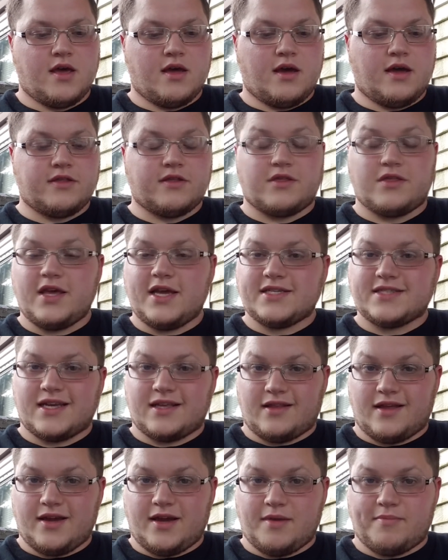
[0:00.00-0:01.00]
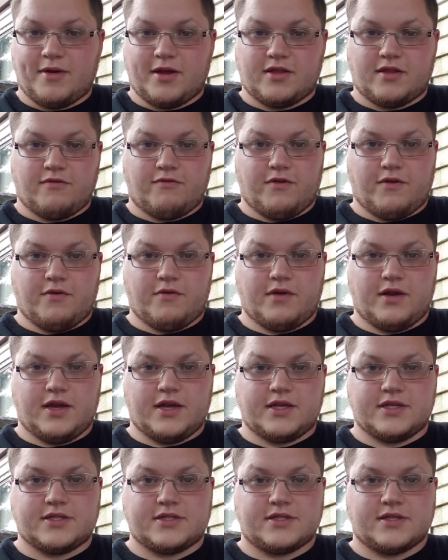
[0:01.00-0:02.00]
The things I like about the phone
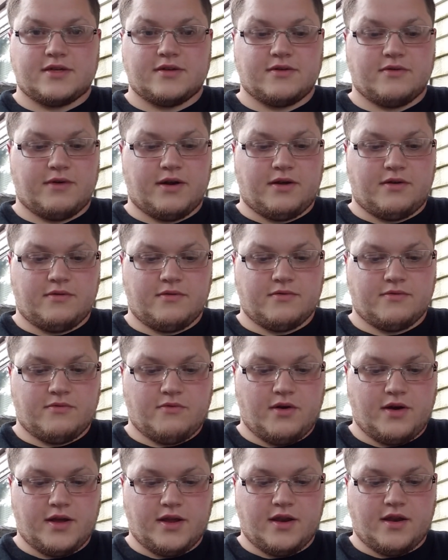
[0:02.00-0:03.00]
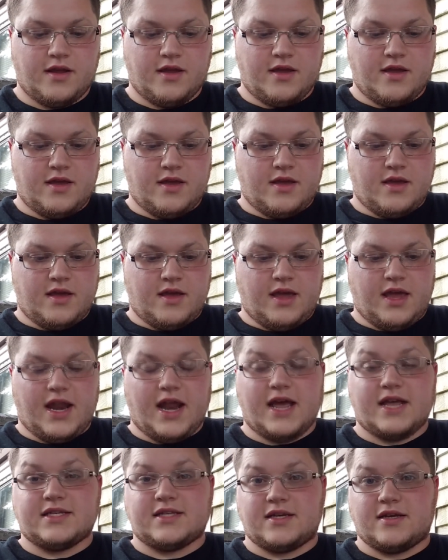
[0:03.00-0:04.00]
is, well, one, it
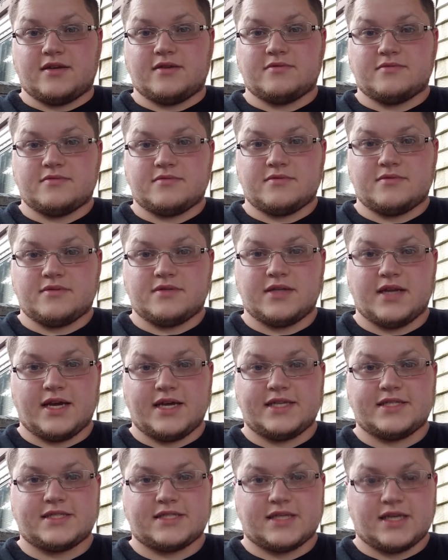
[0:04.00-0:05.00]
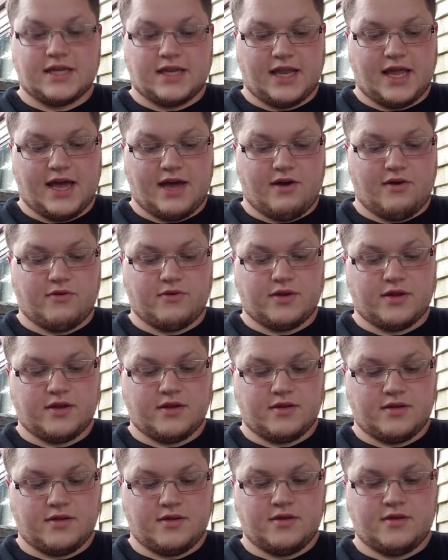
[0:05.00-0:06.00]
has a nice loud
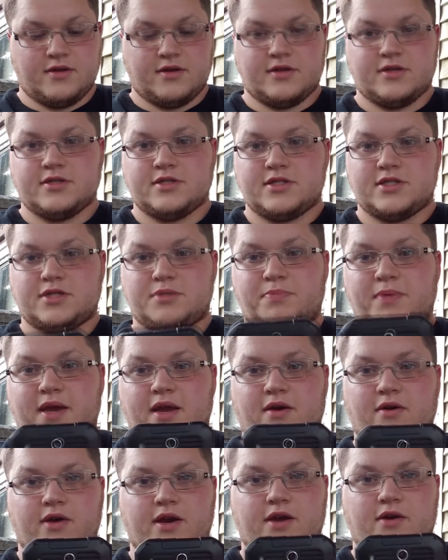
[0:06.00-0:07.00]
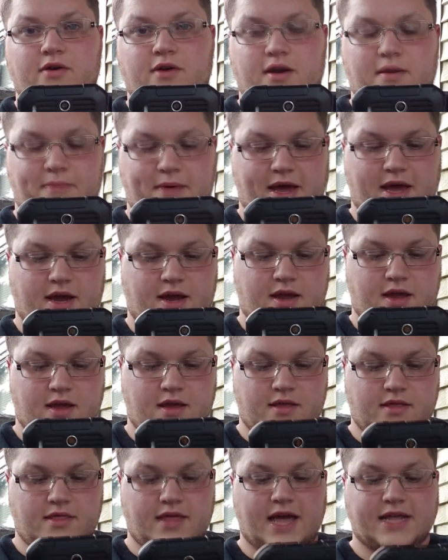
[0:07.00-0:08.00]
speaker here on the back.
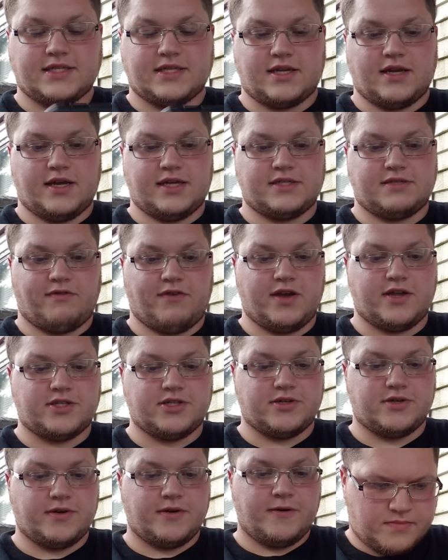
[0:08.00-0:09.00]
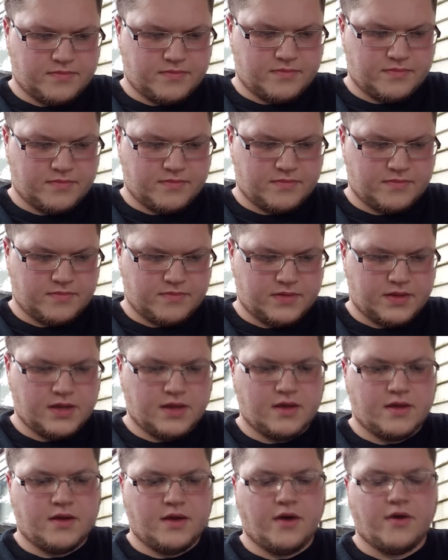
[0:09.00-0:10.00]
That's a nice feature.
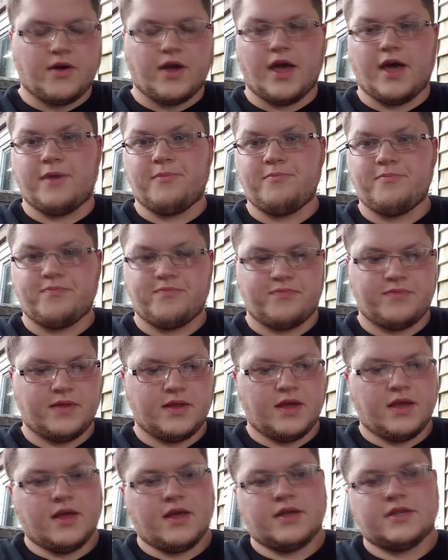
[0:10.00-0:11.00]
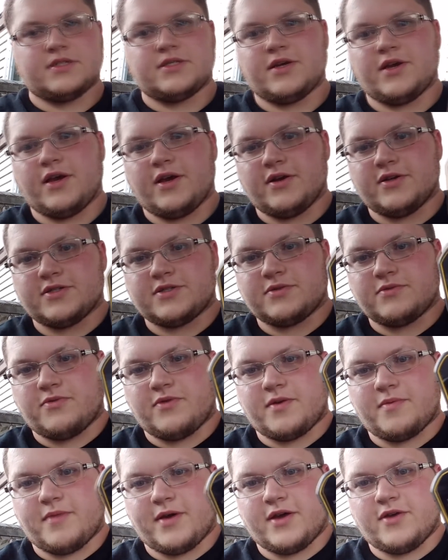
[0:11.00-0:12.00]
Okay, So here's one
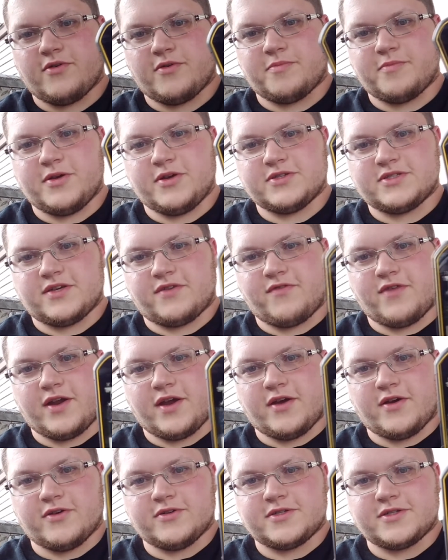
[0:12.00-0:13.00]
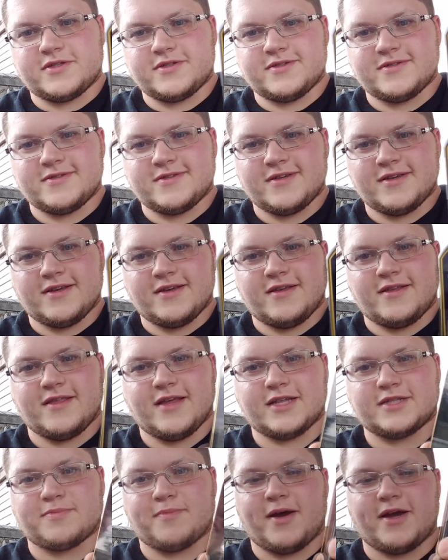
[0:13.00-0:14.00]
of my old music videos.
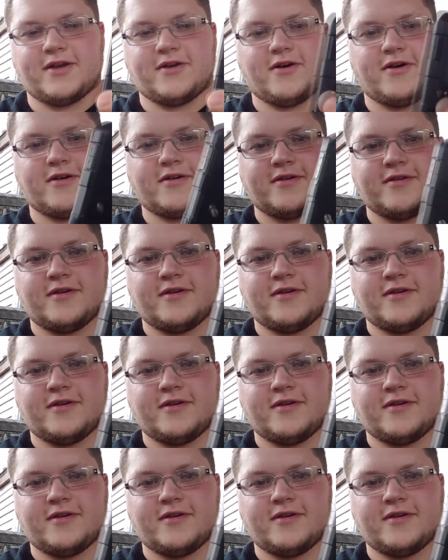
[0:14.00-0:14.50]
That's my dog.